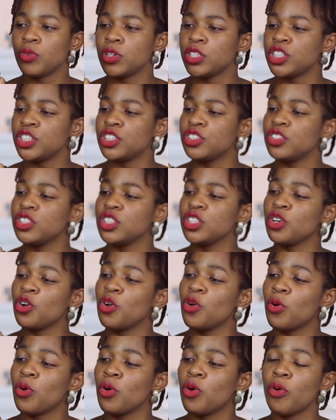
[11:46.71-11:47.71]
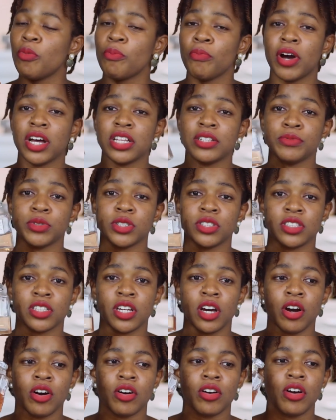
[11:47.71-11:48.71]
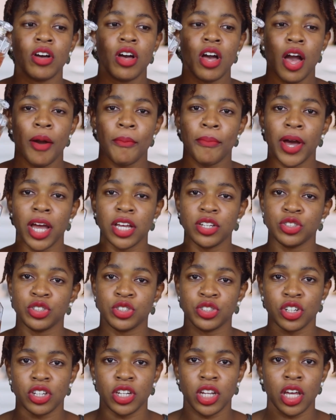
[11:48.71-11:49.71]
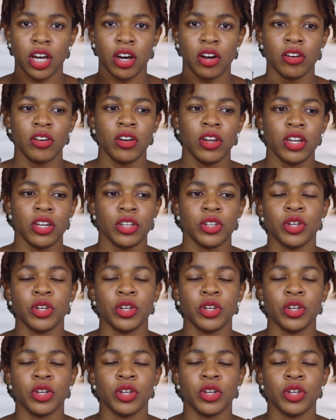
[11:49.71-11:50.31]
which is the Coco Mademoiselle by Chanel.